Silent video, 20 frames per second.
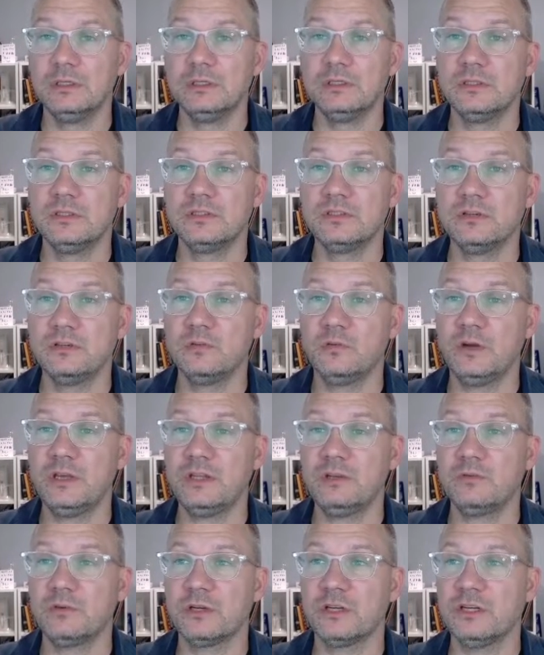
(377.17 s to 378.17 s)
So the way
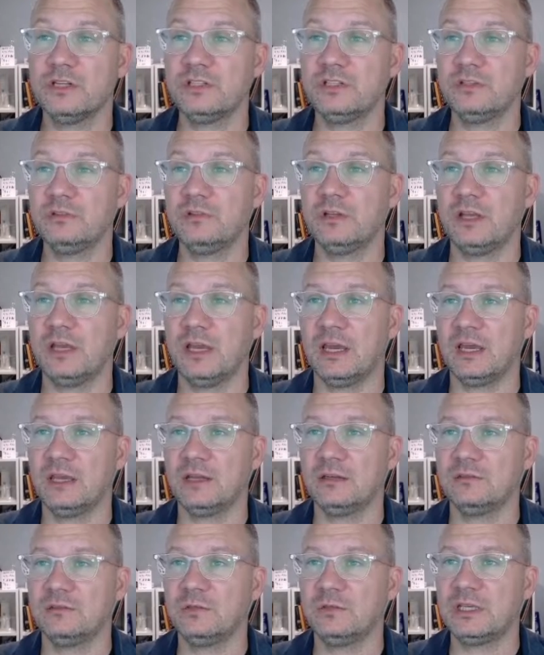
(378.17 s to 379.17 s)
that we're going to do
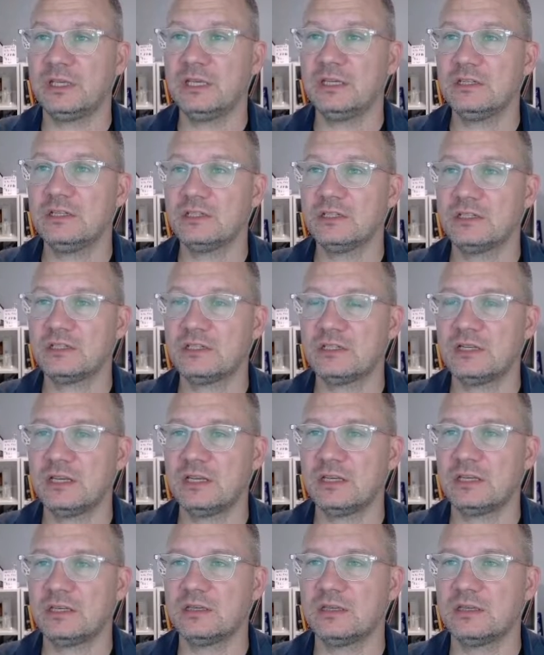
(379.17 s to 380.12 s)
that, we can't just do,